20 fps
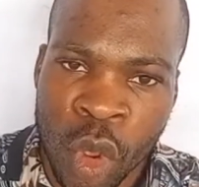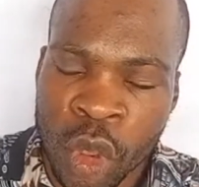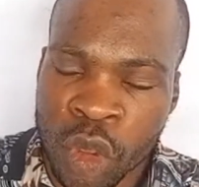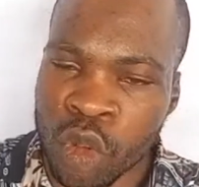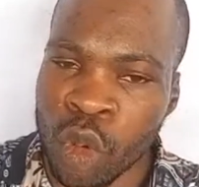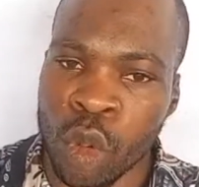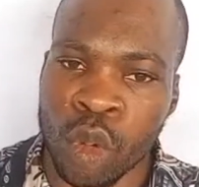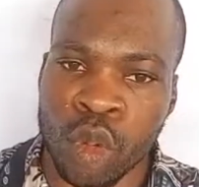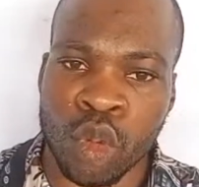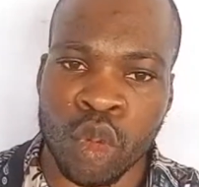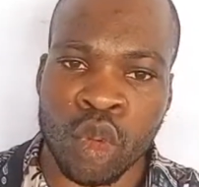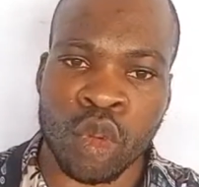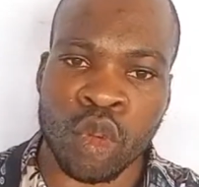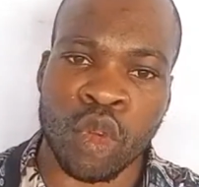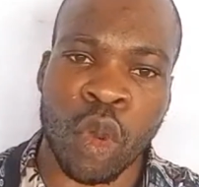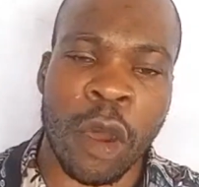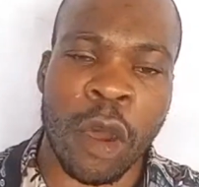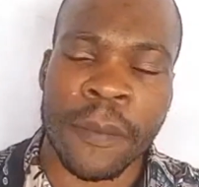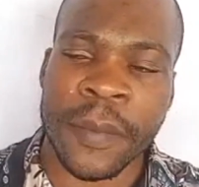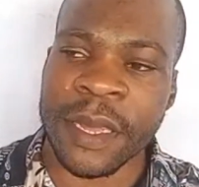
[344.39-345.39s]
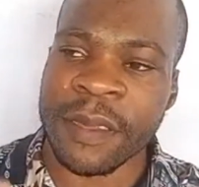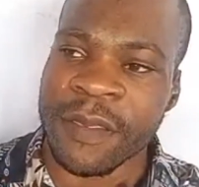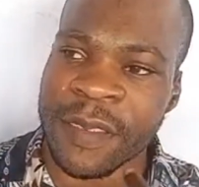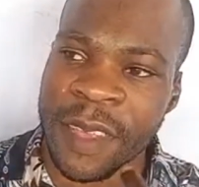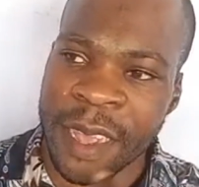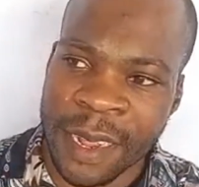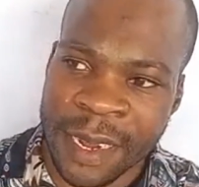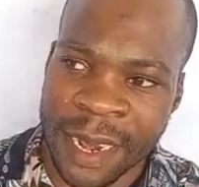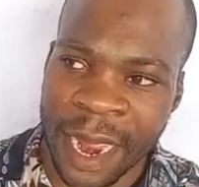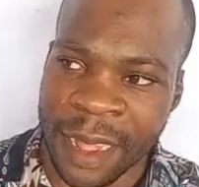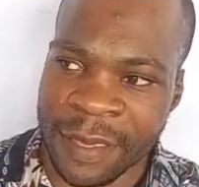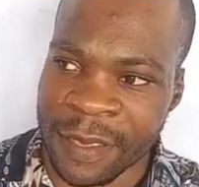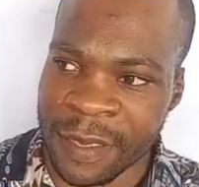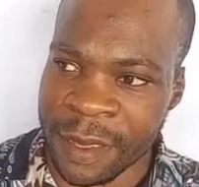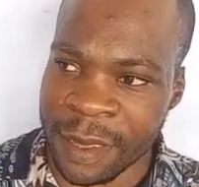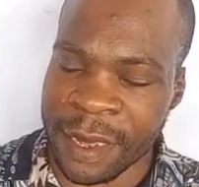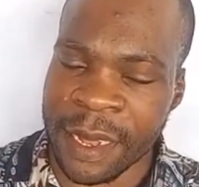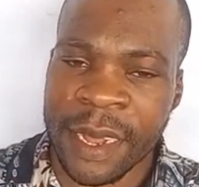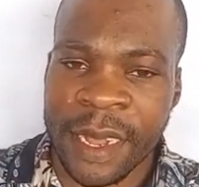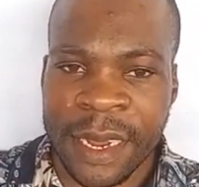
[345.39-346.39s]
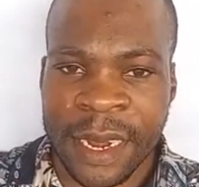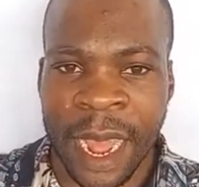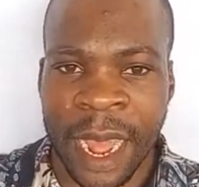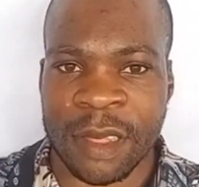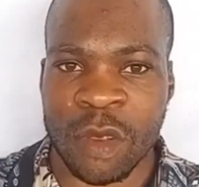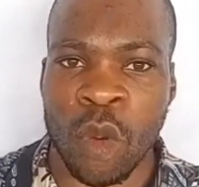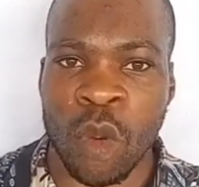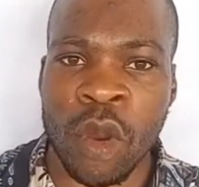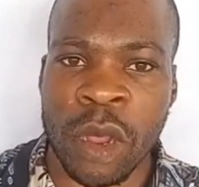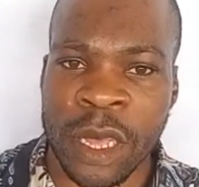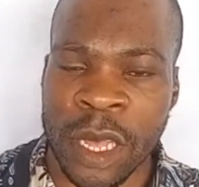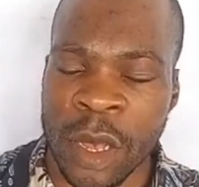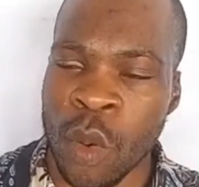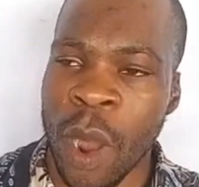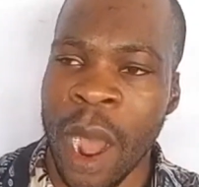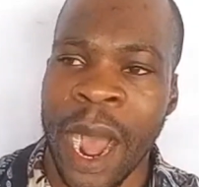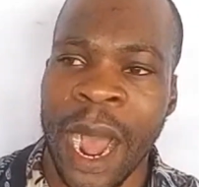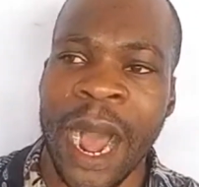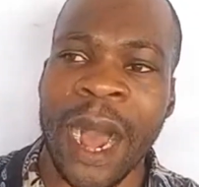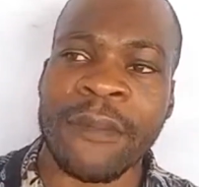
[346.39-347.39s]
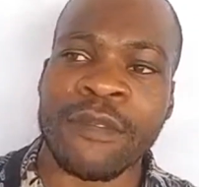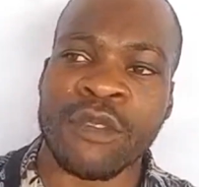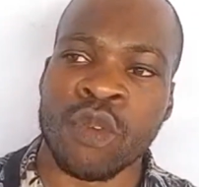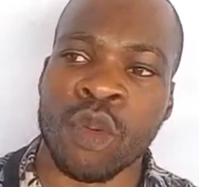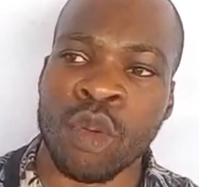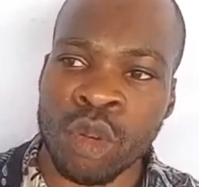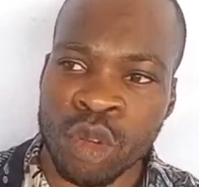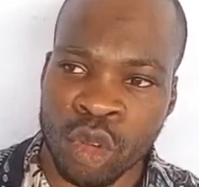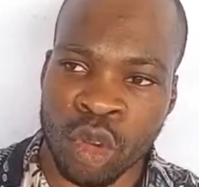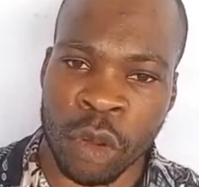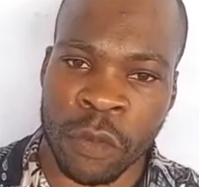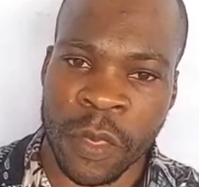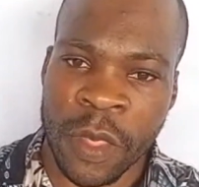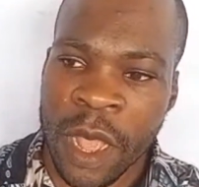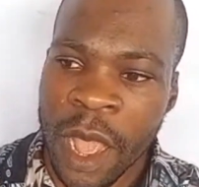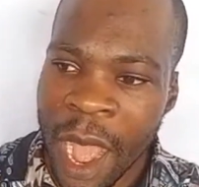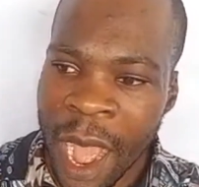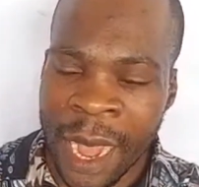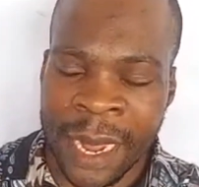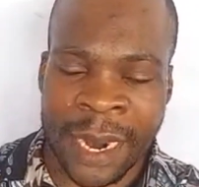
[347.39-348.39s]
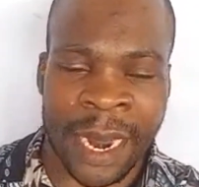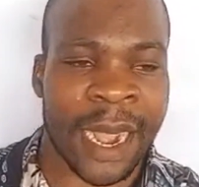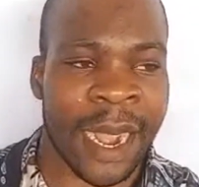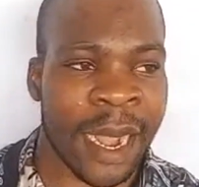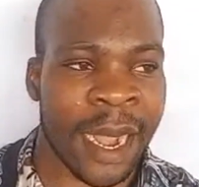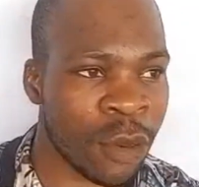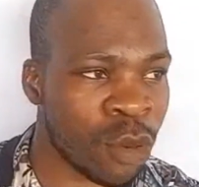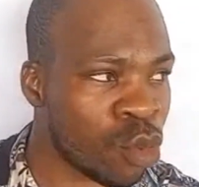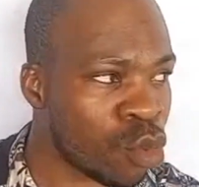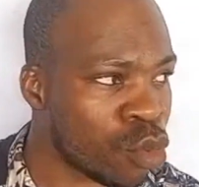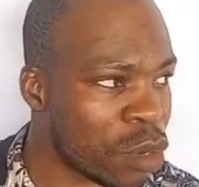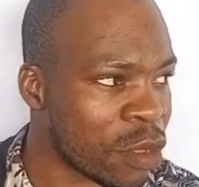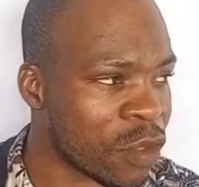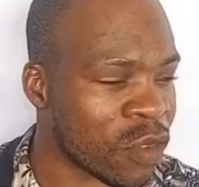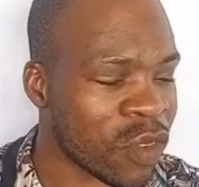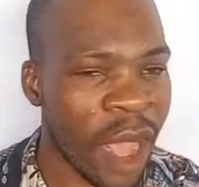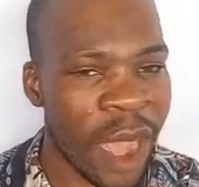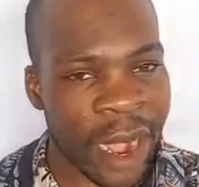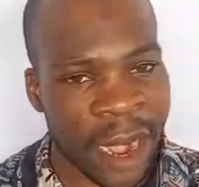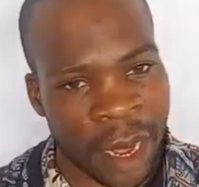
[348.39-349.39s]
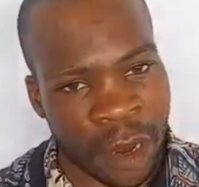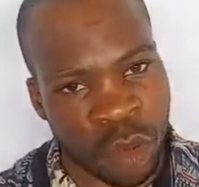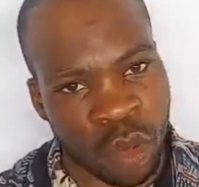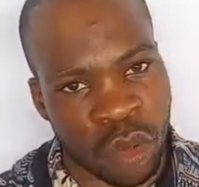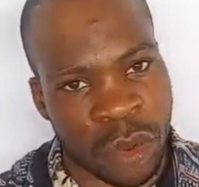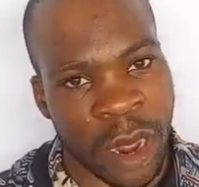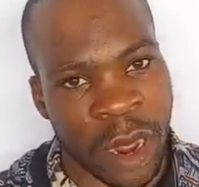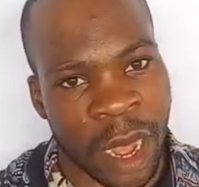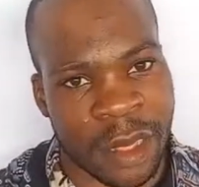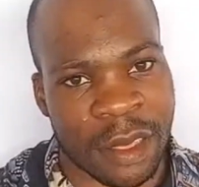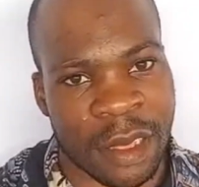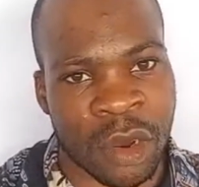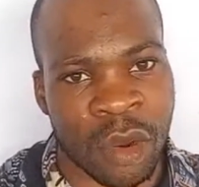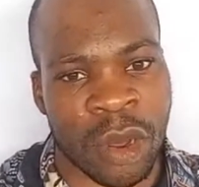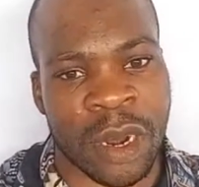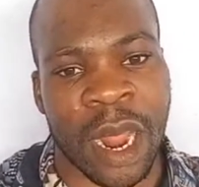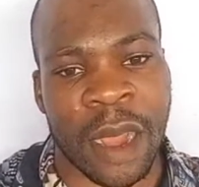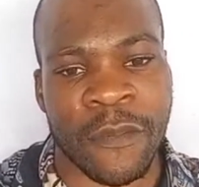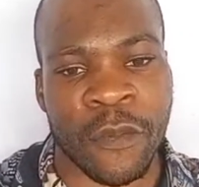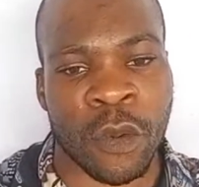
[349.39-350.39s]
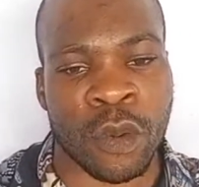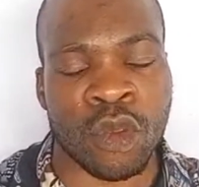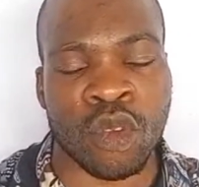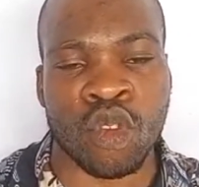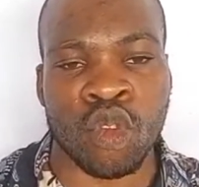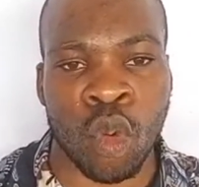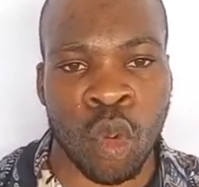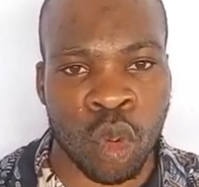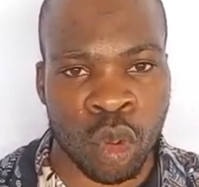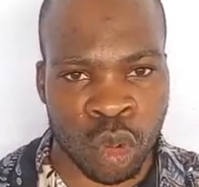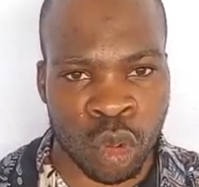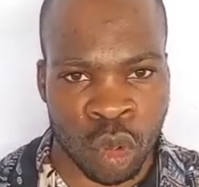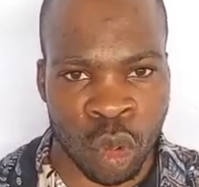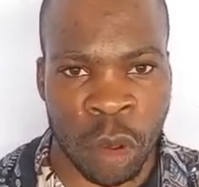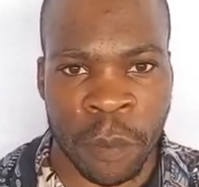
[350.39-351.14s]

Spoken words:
So you saw me saying that thing, that okay, I have solution, and I can do this, I can do that, in order for you to, in